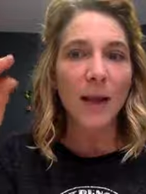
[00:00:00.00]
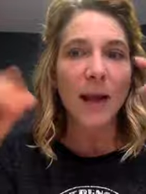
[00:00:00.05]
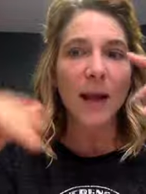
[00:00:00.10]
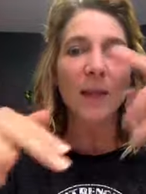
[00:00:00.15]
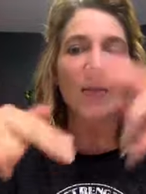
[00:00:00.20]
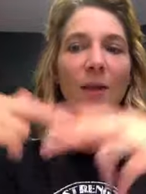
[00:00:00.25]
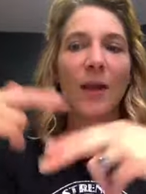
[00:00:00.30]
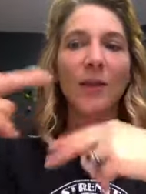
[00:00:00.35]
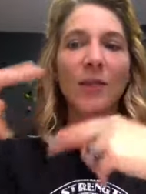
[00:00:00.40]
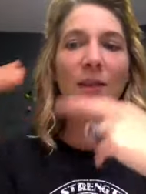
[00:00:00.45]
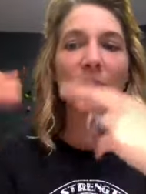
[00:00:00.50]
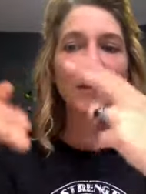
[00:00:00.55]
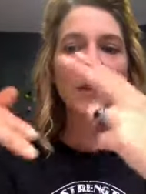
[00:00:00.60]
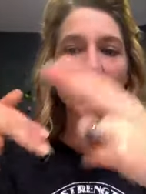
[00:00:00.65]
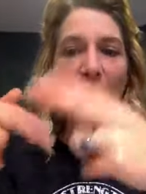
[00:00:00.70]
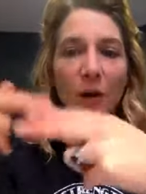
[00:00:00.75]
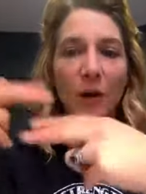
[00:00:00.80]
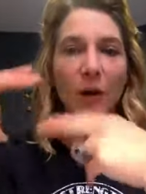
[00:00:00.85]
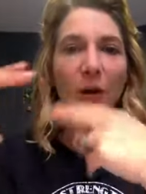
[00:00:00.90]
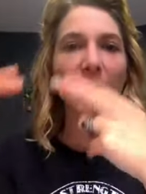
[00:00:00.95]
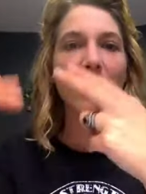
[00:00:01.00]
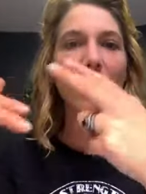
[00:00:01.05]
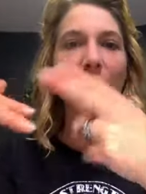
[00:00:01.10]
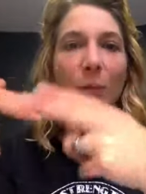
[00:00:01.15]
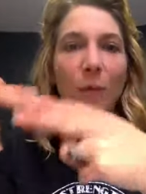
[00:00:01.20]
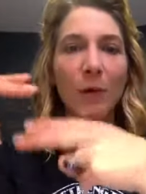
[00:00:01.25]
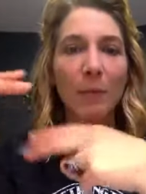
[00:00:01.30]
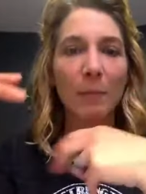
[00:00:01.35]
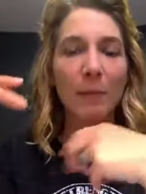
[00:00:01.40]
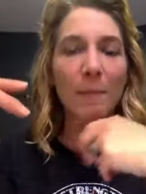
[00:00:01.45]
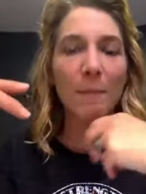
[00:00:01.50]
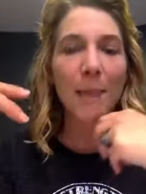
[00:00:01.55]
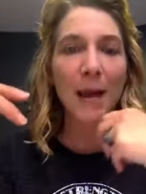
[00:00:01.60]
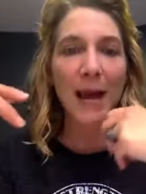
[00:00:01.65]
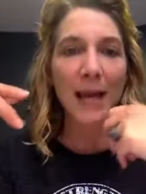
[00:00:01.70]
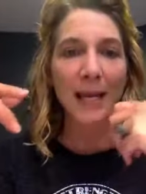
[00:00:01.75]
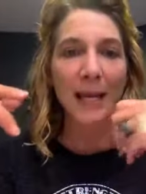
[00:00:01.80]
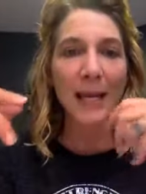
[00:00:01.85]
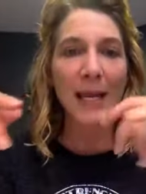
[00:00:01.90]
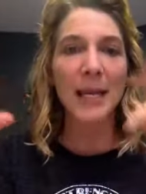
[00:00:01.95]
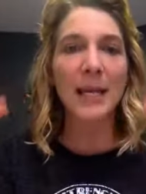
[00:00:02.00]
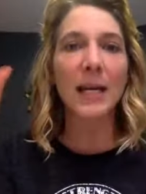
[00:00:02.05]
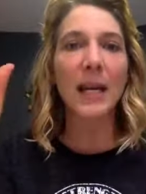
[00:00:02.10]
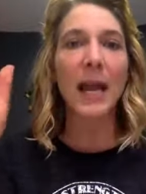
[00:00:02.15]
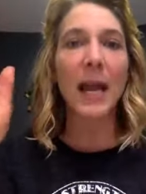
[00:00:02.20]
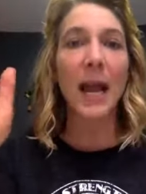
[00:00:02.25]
And then they started creeping back in.